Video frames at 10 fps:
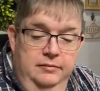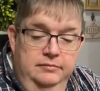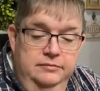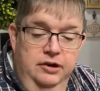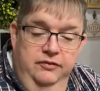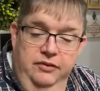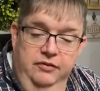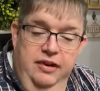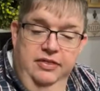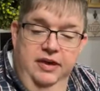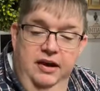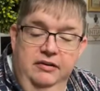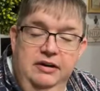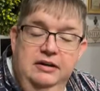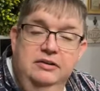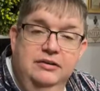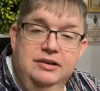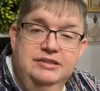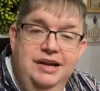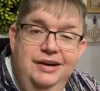Uh, you know, if they're right there in a
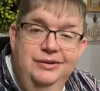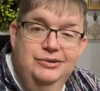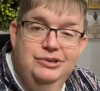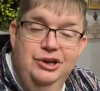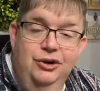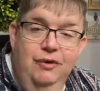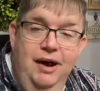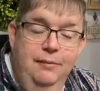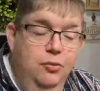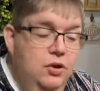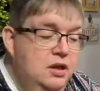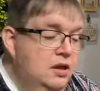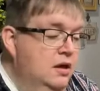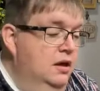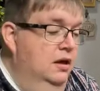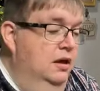little container and she can grab one.